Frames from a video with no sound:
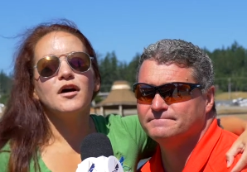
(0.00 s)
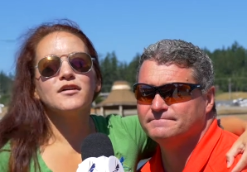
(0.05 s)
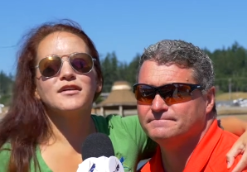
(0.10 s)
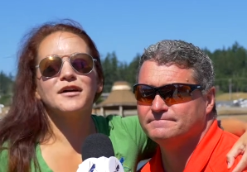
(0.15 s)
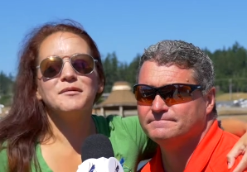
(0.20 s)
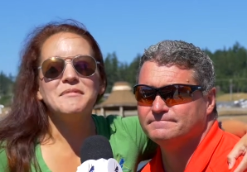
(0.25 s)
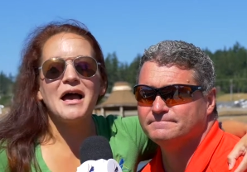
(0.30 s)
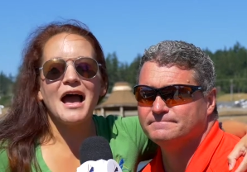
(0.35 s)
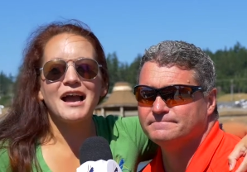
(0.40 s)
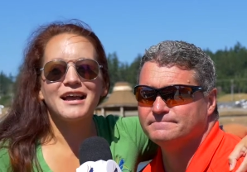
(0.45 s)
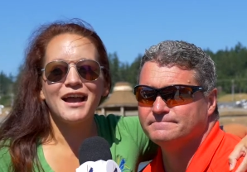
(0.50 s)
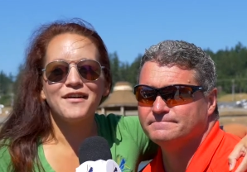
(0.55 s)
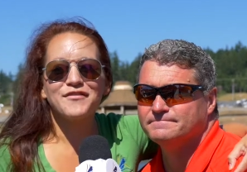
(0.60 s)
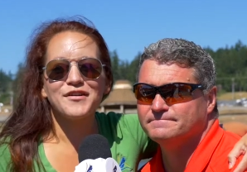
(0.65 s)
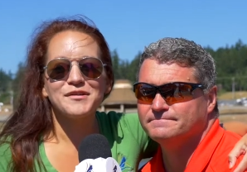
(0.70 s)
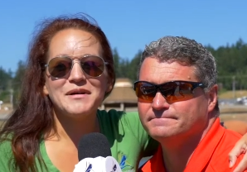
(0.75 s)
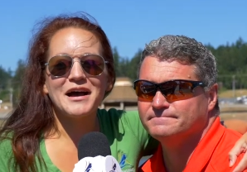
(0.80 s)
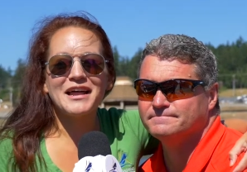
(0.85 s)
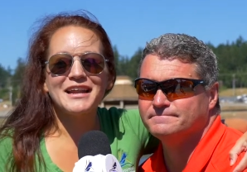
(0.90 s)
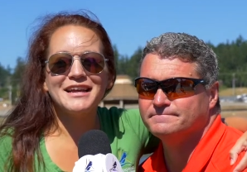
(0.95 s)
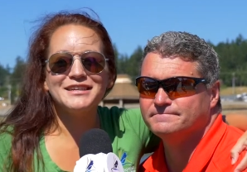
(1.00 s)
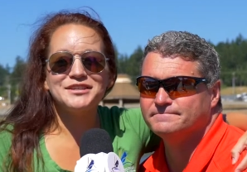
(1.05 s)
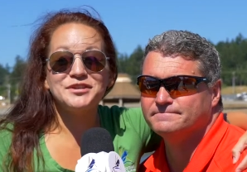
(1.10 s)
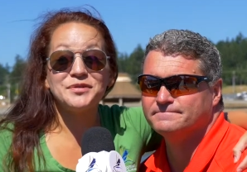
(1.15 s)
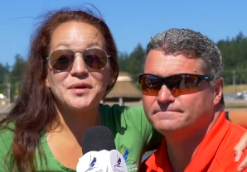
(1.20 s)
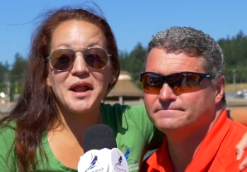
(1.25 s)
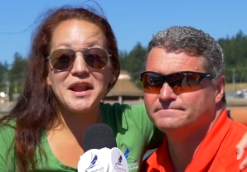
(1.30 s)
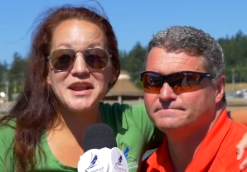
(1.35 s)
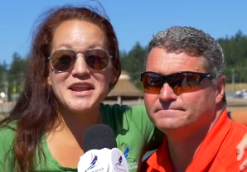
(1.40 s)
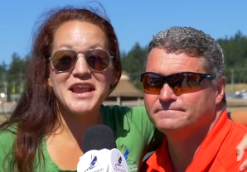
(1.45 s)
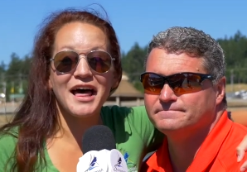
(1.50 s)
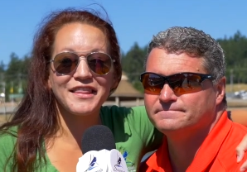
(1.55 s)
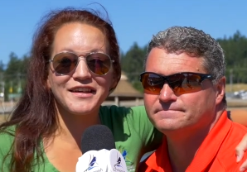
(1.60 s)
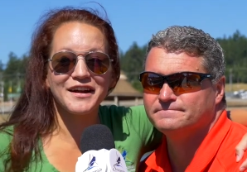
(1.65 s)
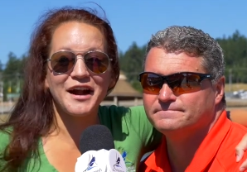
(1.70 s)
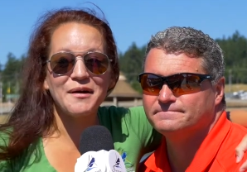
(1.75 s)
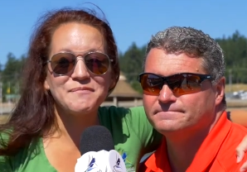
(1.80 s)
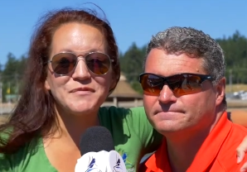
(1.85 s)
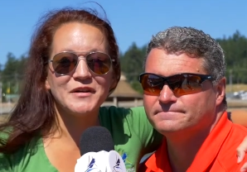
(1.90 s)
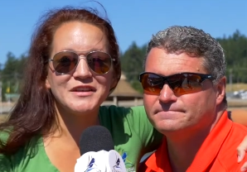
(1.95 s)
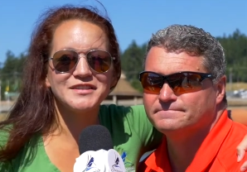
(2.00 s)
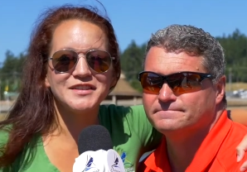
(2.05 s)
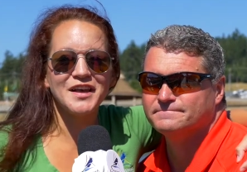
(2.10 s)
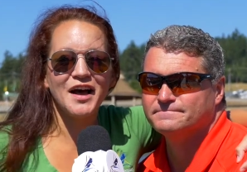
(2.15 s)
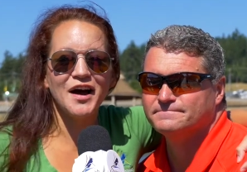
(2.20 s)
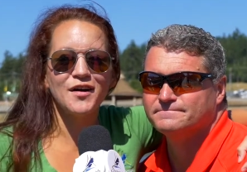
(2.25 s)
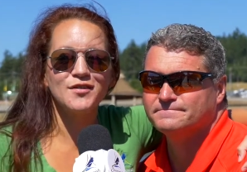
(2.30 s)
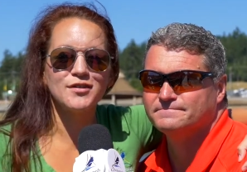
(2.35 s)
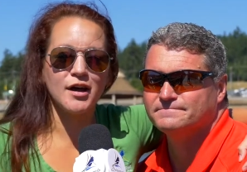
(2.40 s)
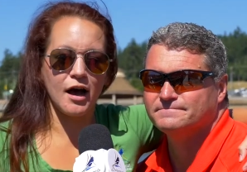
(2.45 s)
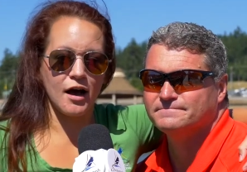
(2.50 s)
Speaker 1: Welcome back, everybody, to another episode